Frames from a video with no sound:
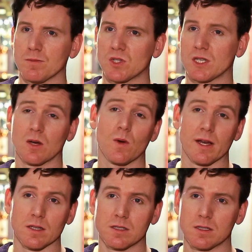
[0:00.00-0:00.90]

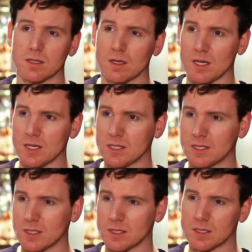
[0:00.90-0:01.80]
Silhouettes
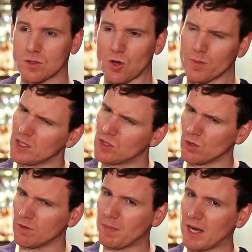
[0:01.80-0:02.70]
is Tommy's
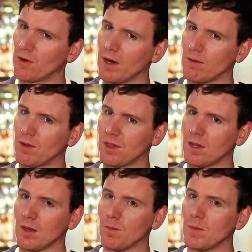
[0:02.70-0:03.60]
sort of background
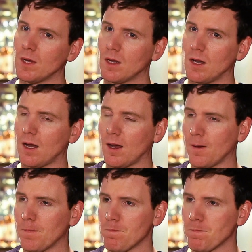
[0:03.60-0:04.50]
theme.
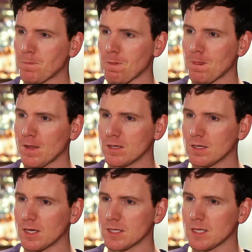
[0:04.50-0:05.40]

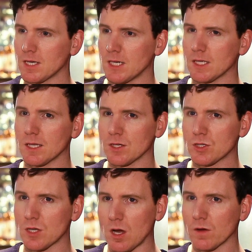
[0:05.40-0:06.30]
I sing it at the
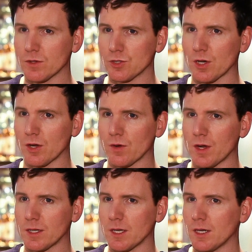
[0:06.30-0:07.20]
start of the show,
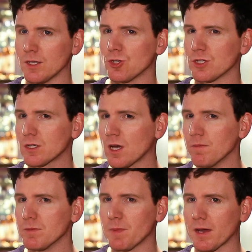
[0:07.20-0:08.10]
and it just
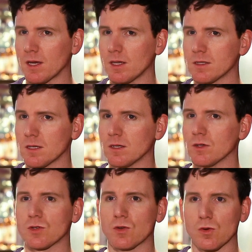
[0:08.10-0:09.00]
comes back in as an
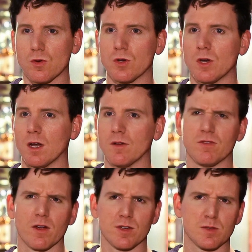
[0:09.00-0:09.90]
underscore at
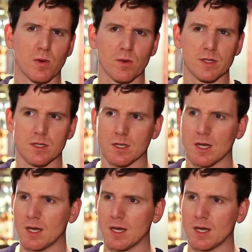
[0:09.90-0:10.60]
various points.